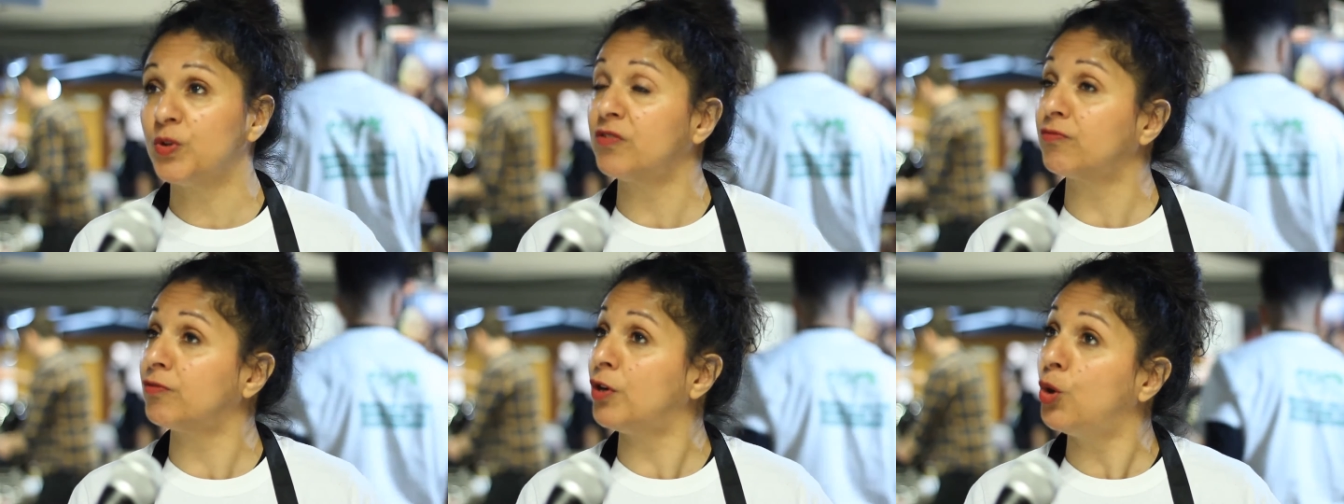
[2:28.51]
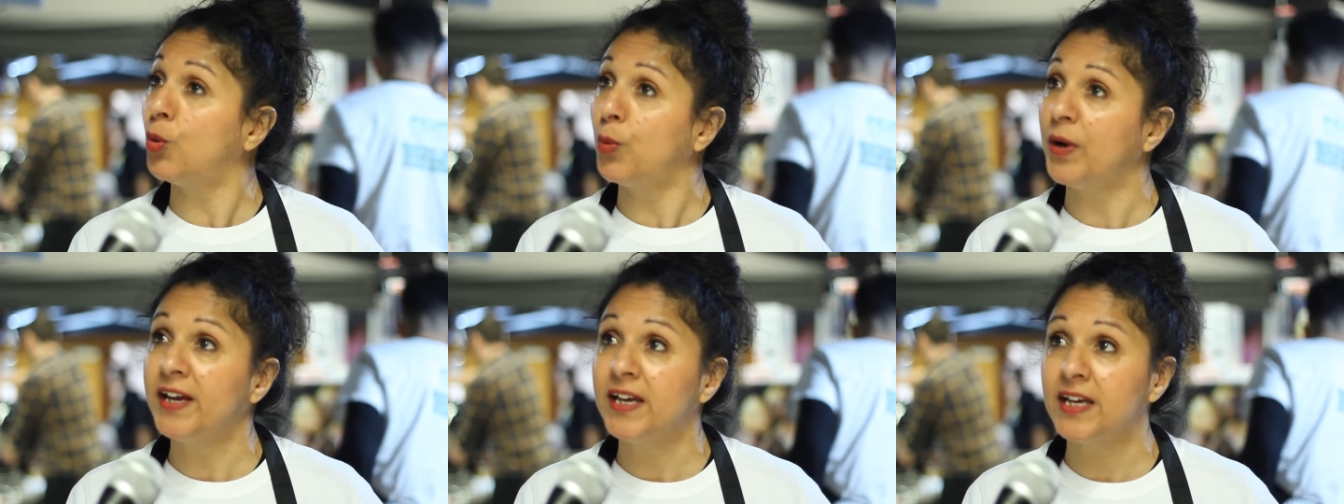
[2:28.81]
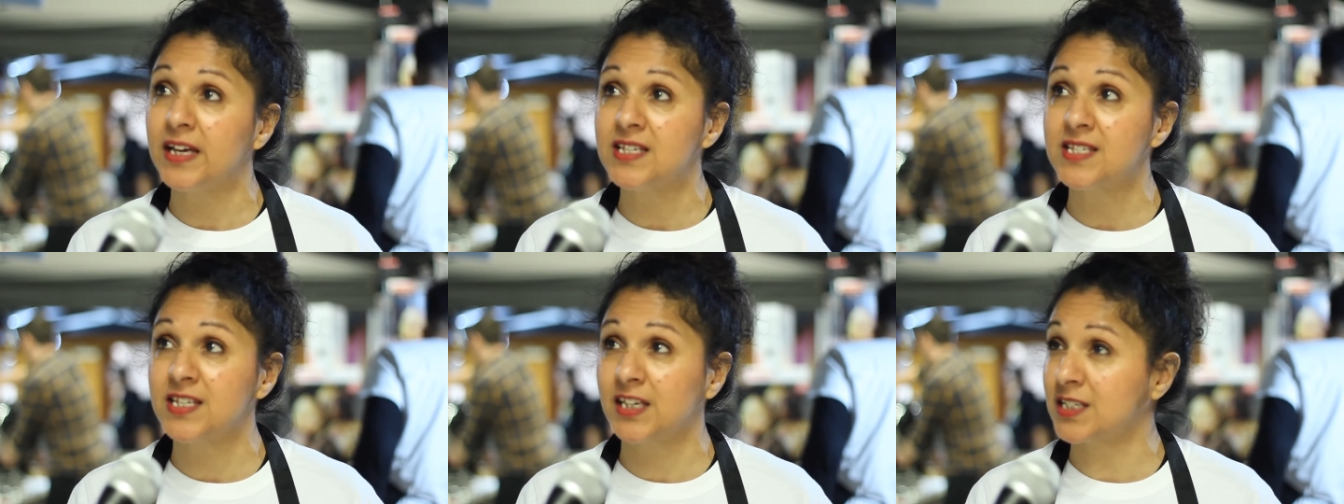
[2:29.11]
We throw
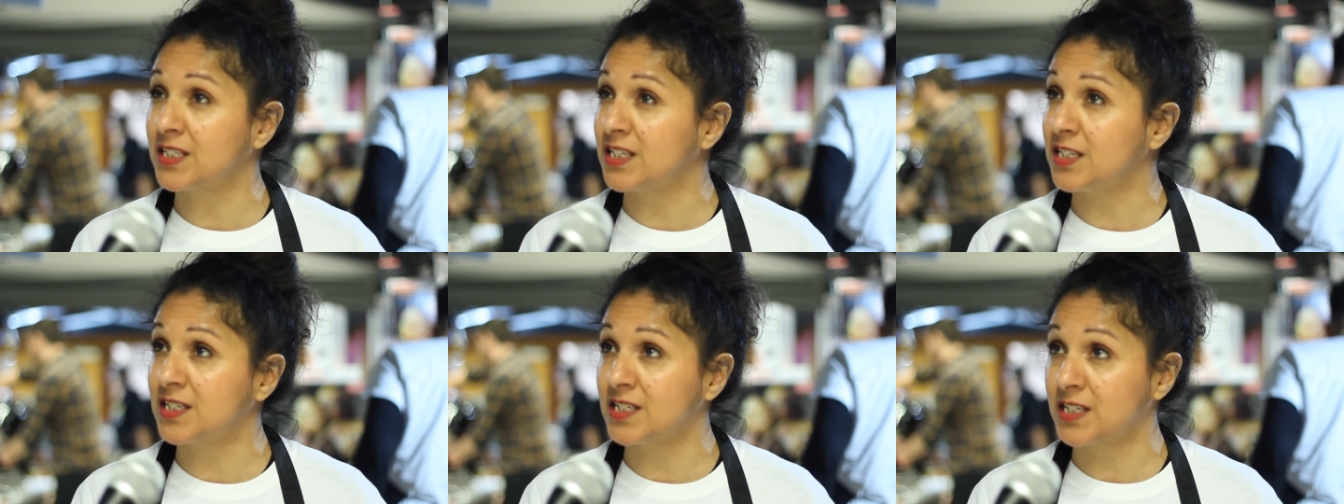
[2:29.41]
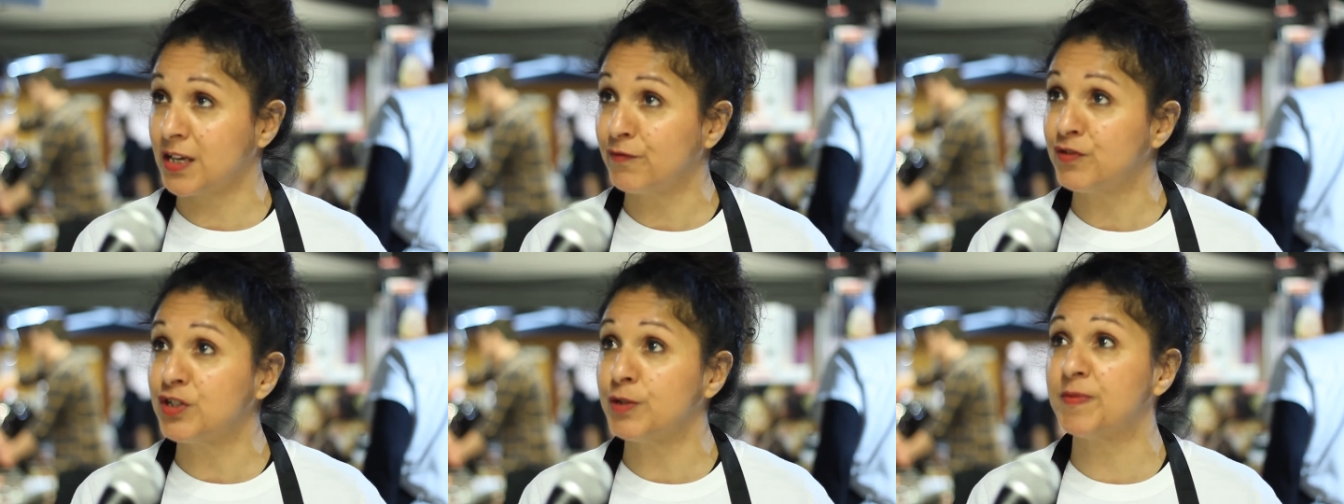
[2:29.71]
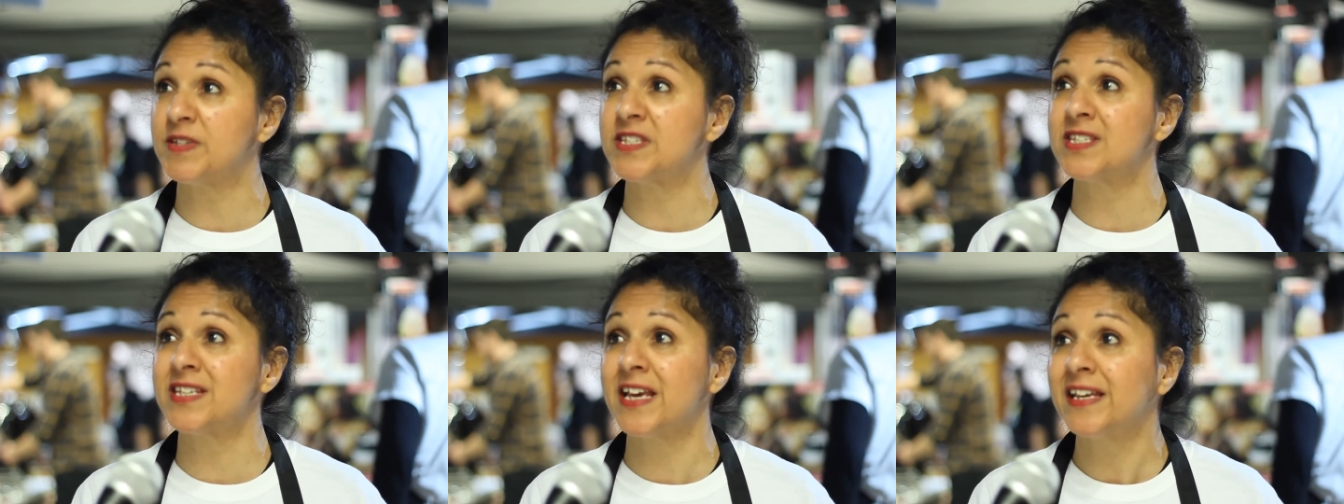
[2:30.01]
away 60 to
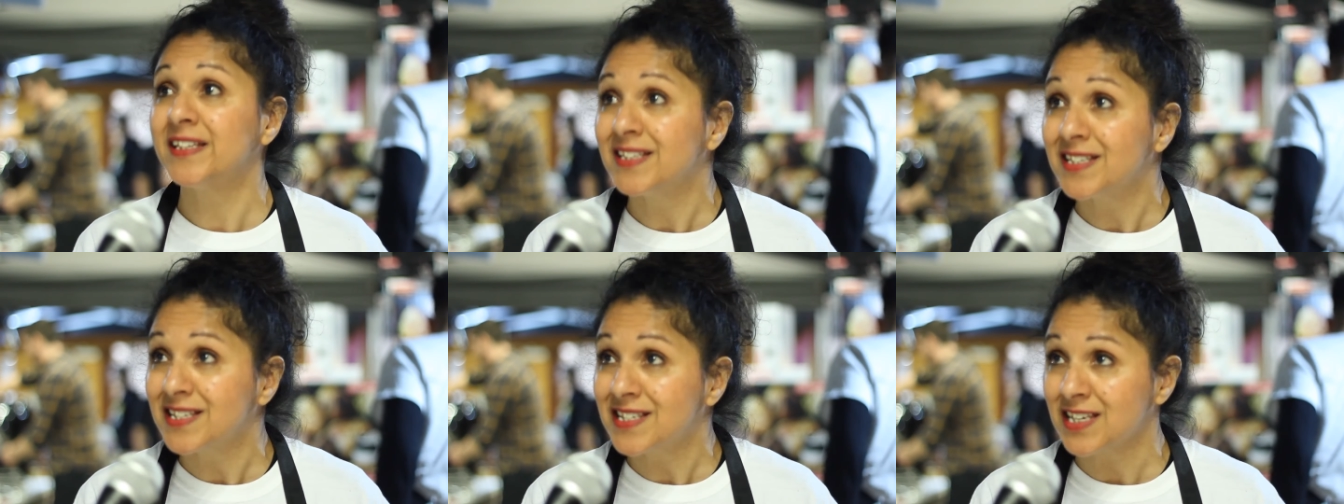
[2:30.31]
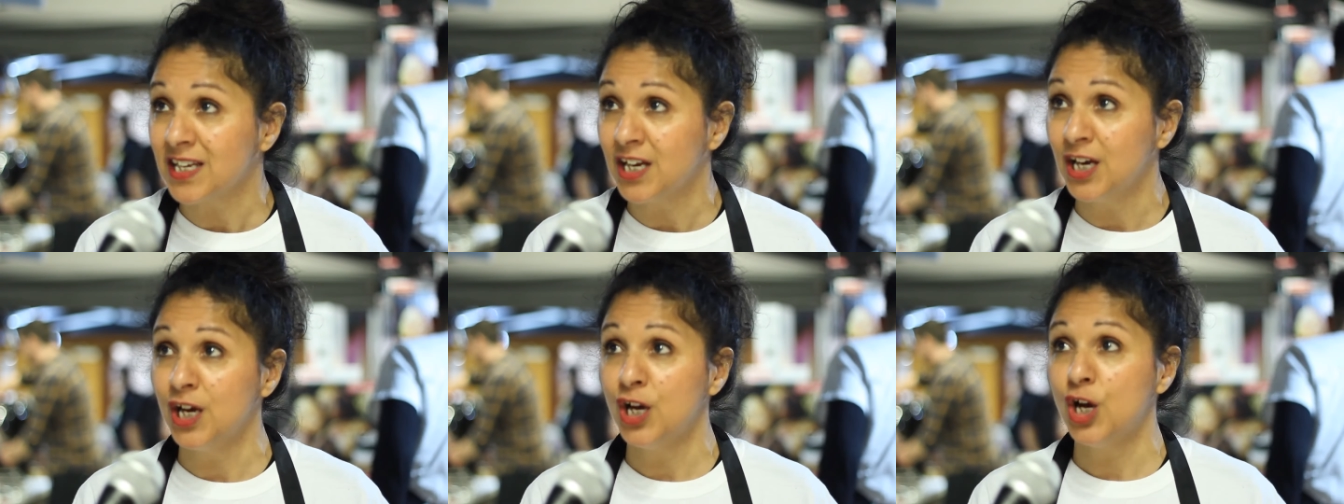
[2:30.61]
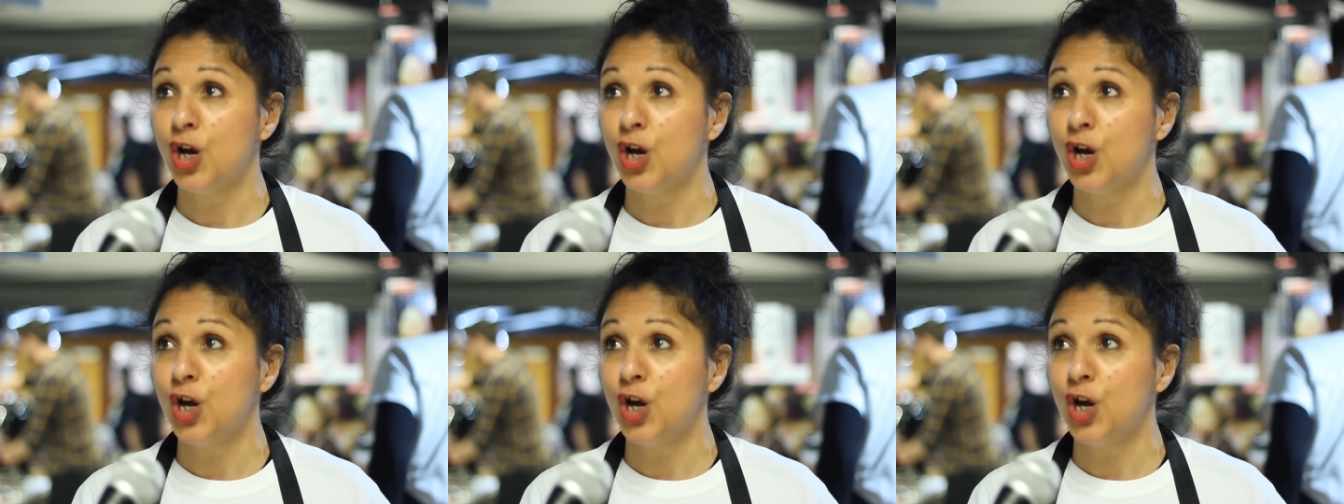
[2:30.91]
70%